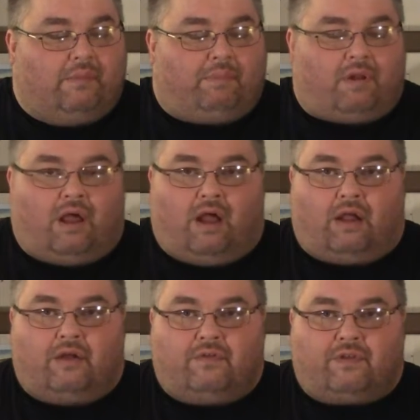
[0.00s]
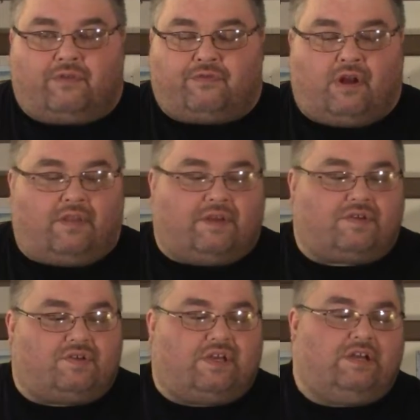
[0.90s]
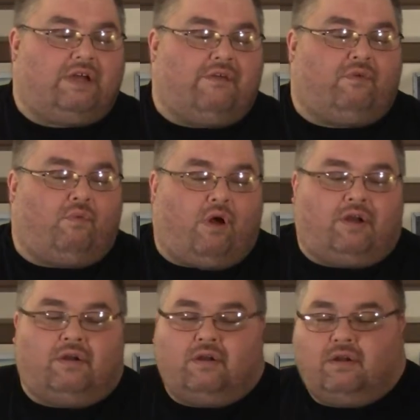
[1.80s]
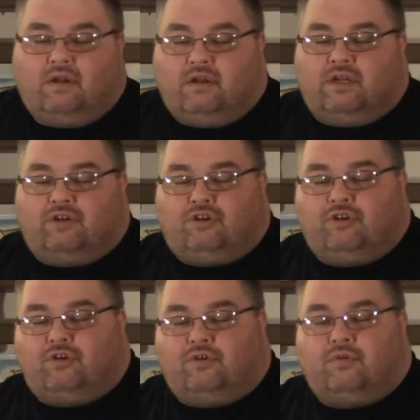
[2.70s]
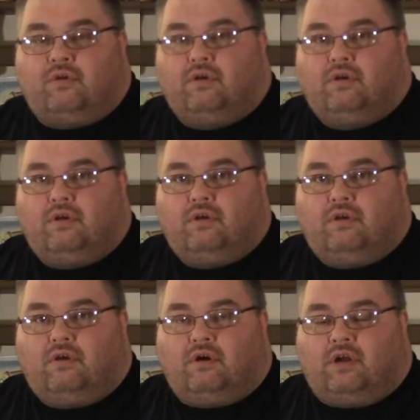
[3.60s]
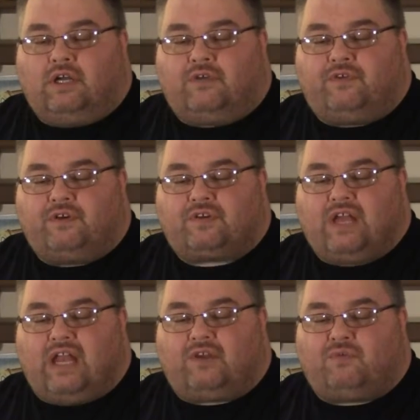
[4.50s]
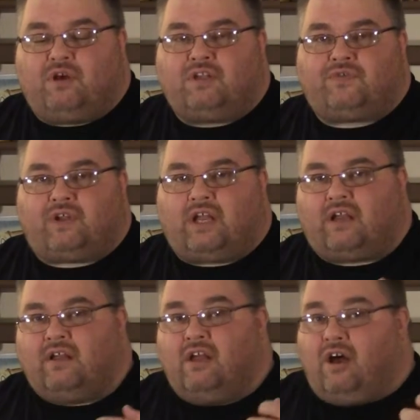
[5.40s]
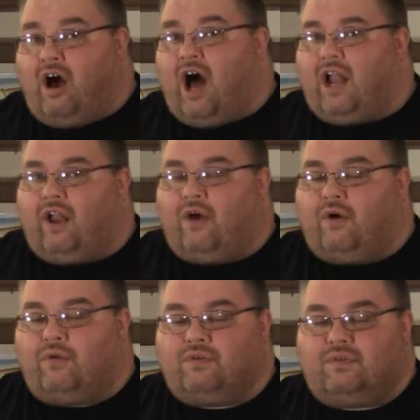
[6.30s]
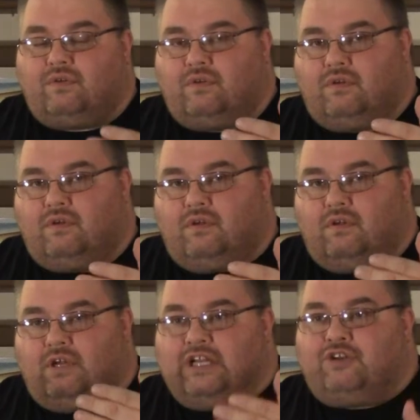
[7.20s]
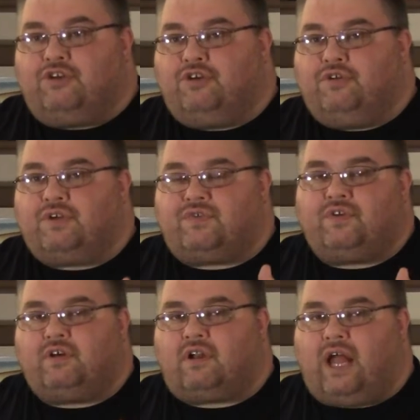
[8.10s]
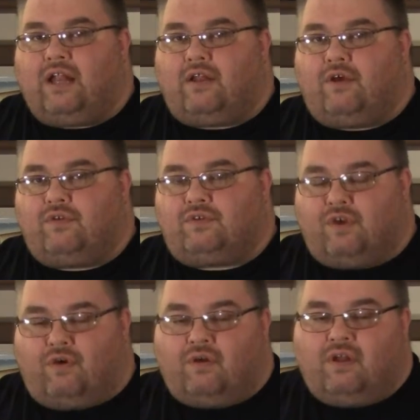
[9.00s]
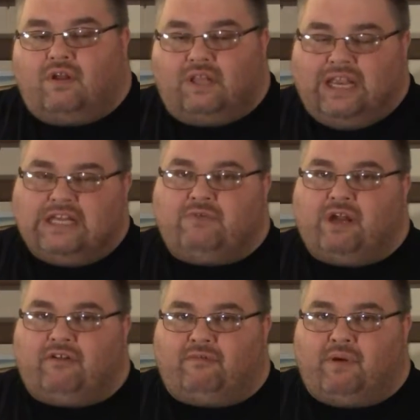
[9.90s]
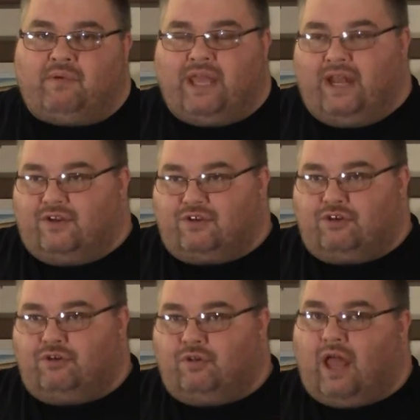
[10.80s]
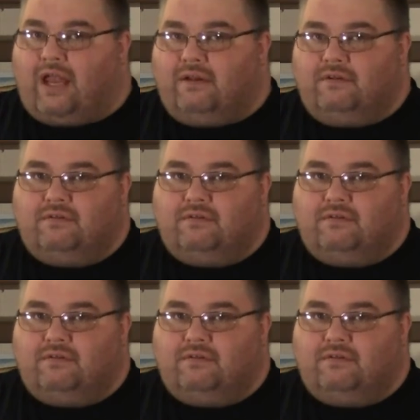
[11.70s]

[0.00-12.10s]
plug for the front of this. So you have a 1 and 2 on here for your setting. One's for like hot loads, and 2 is for your light loads. So easy way to remember that is 2 light.